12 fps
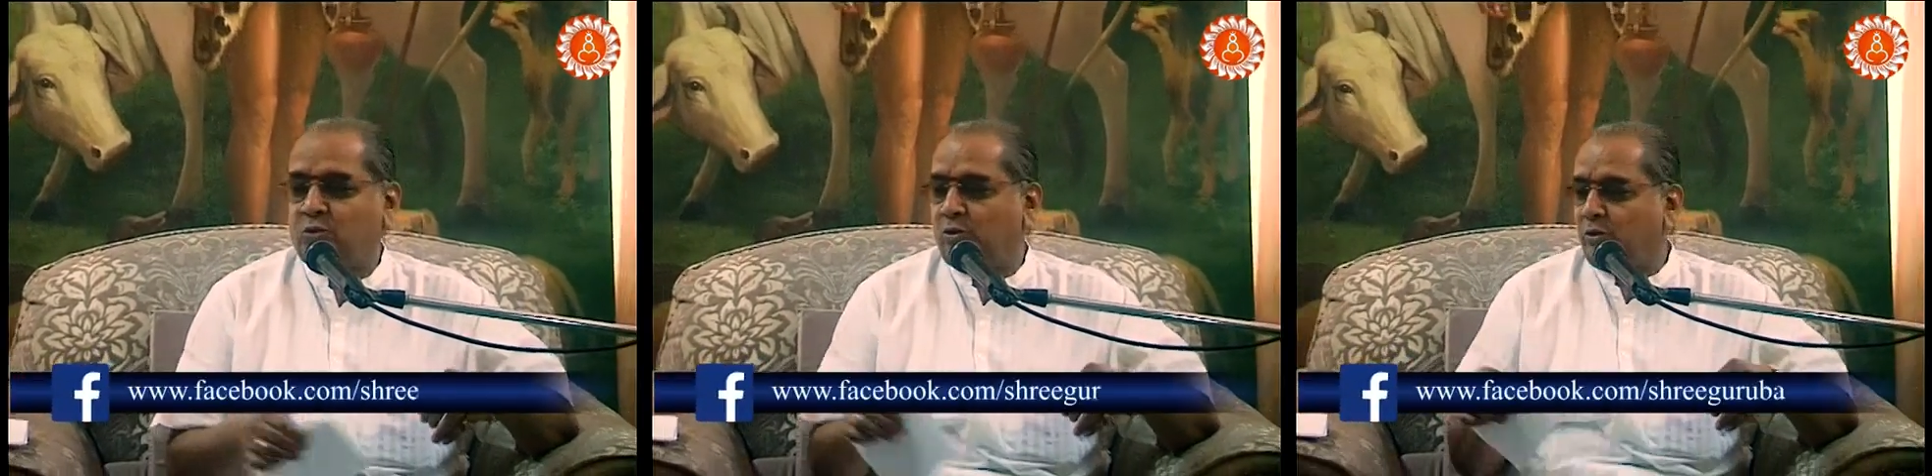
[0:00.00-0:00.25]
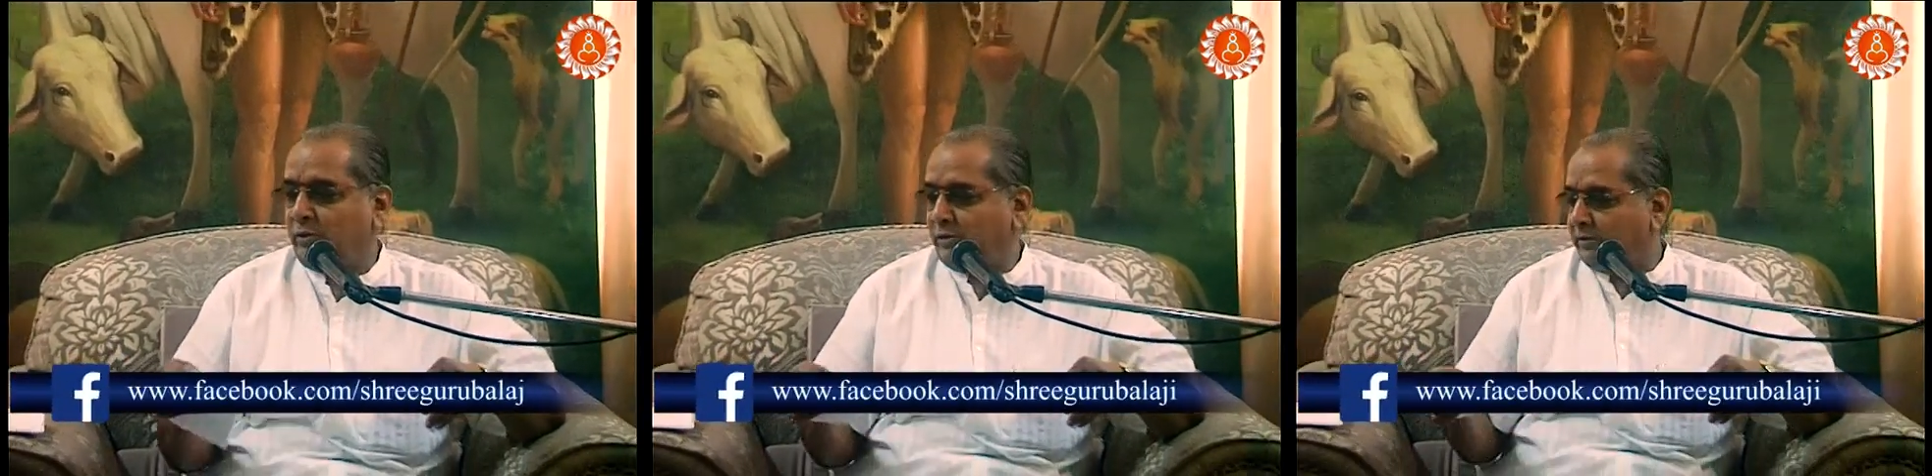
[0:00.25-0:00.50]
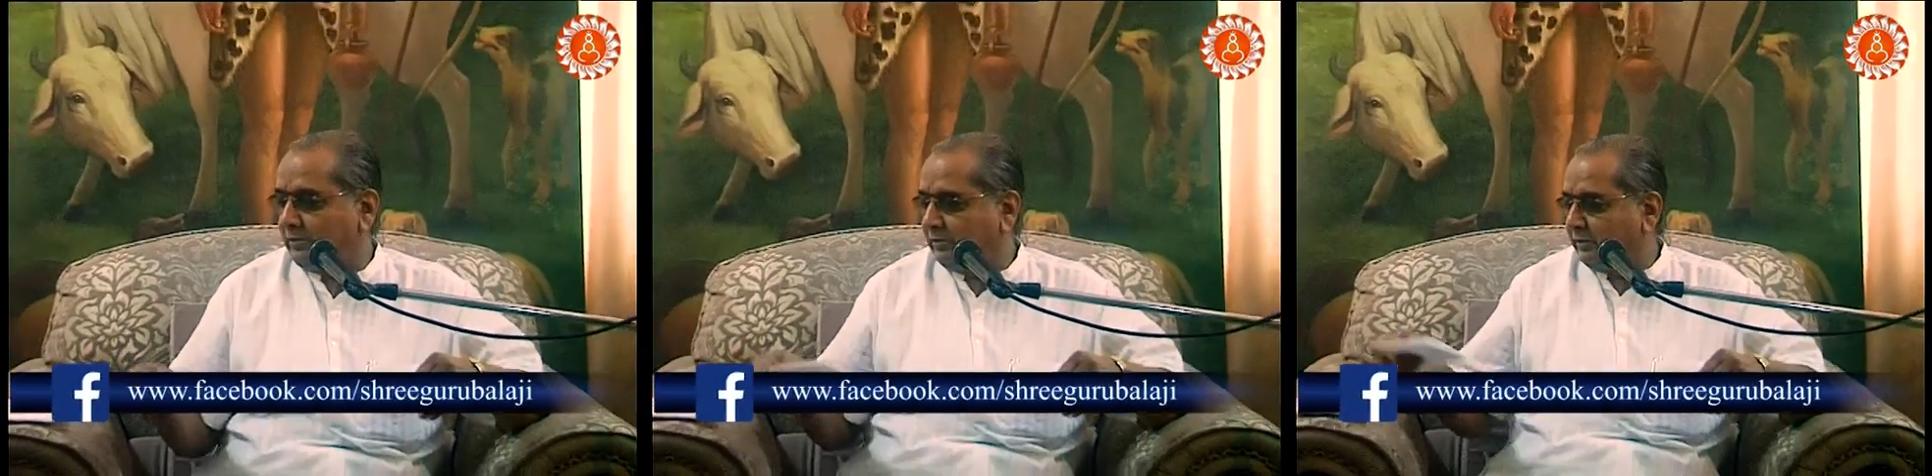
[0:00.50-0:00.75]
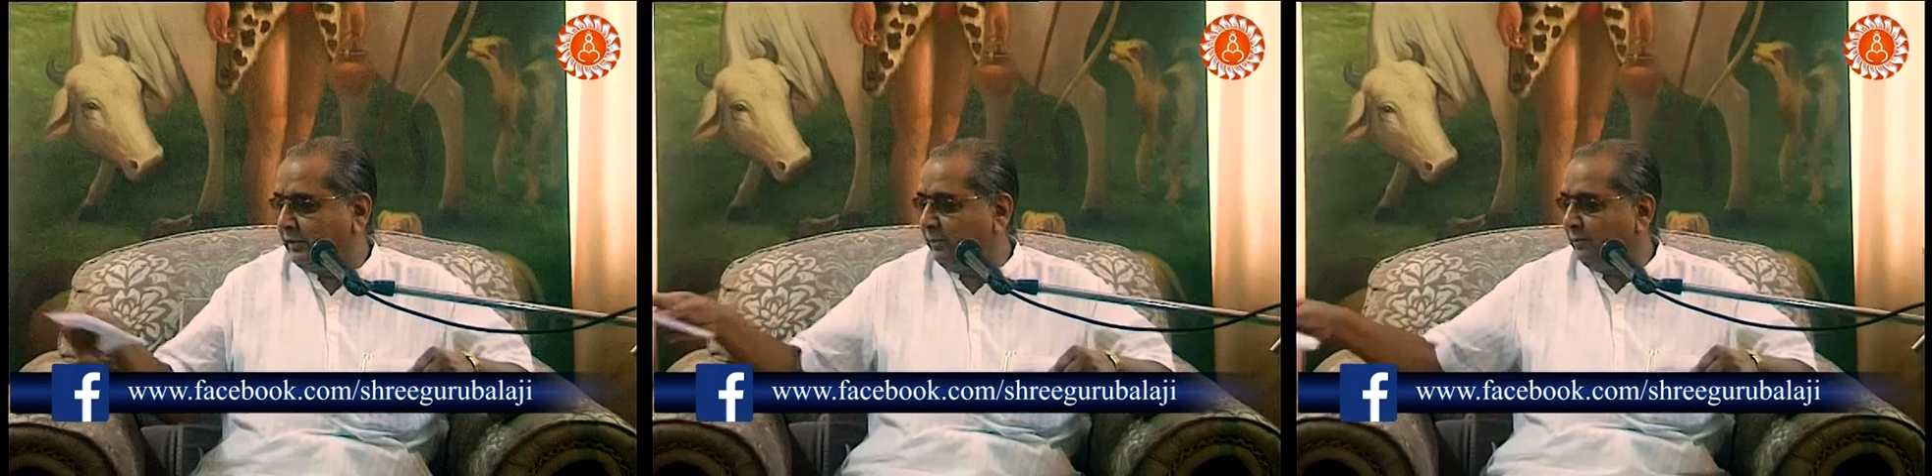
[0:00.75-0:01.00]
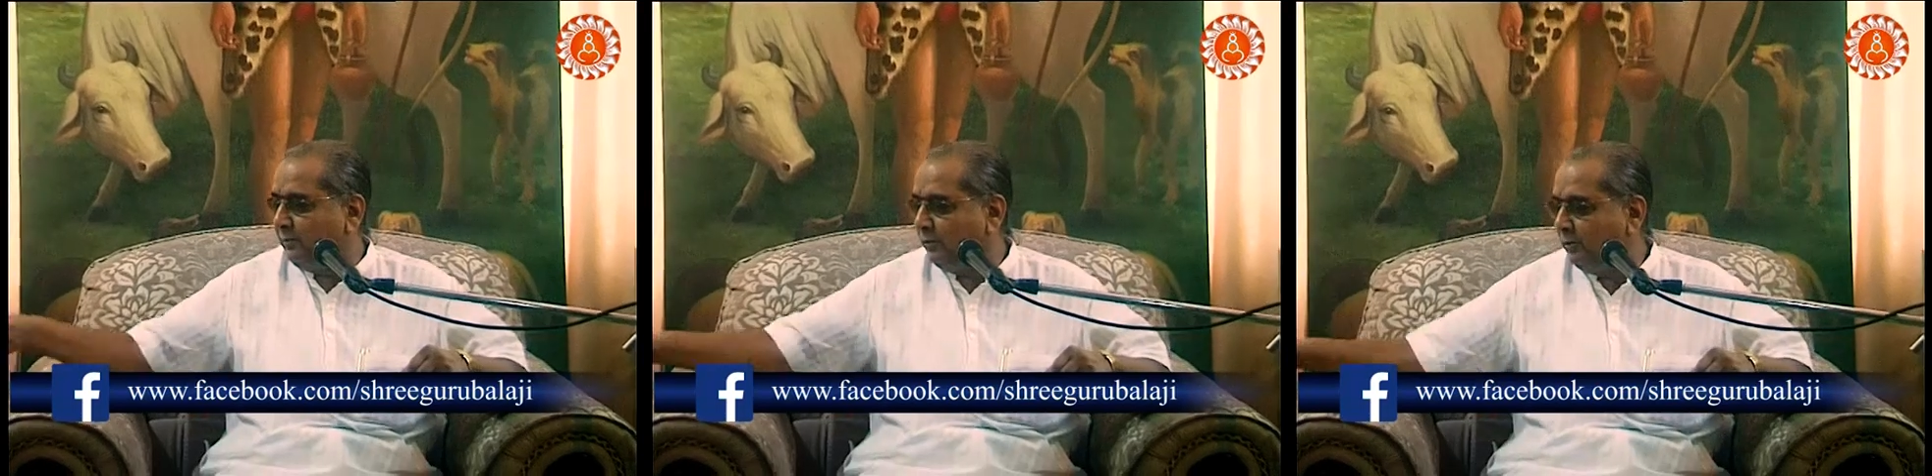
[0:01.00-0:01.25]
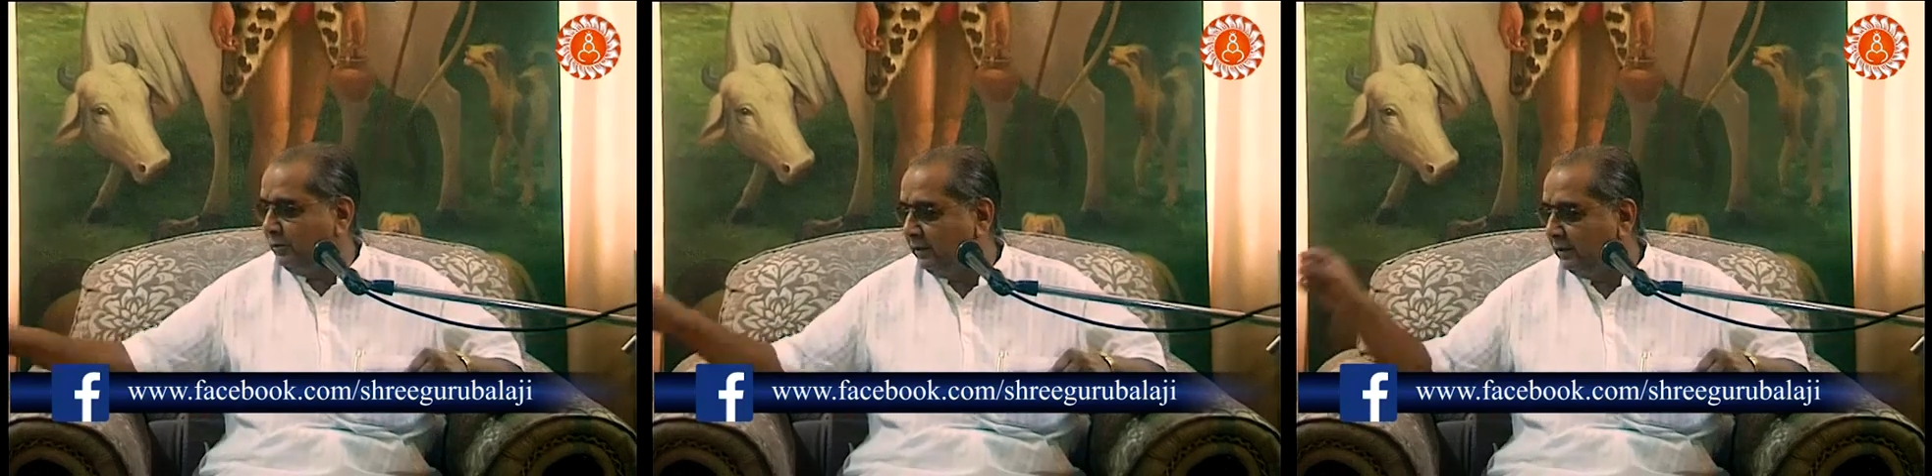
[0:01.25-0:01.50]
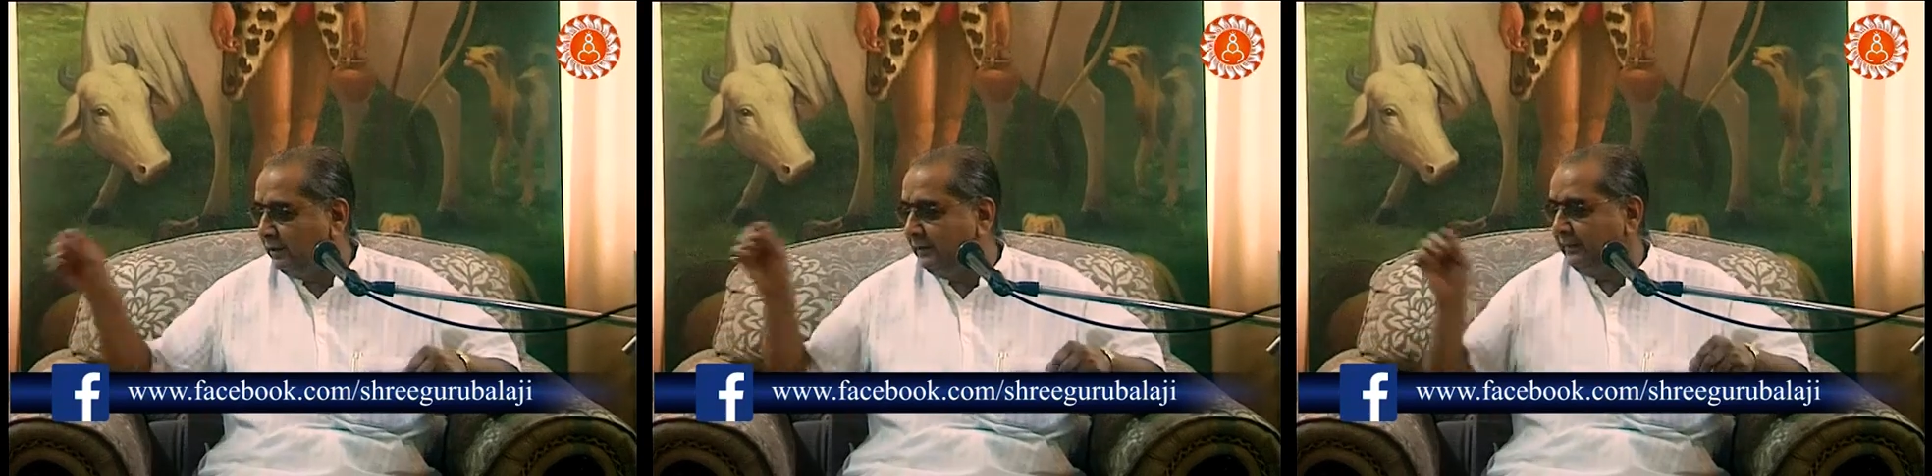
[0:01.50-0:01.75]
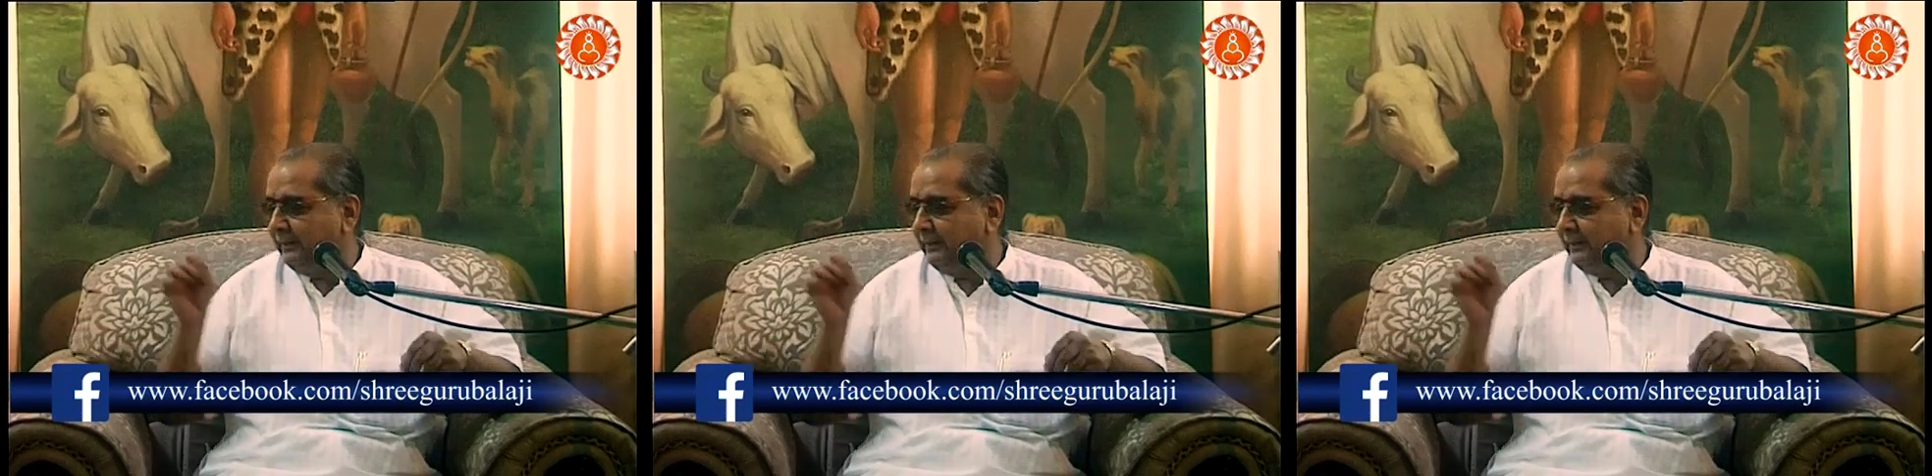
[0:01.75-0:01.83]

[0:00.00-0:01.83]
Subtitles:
told, say before the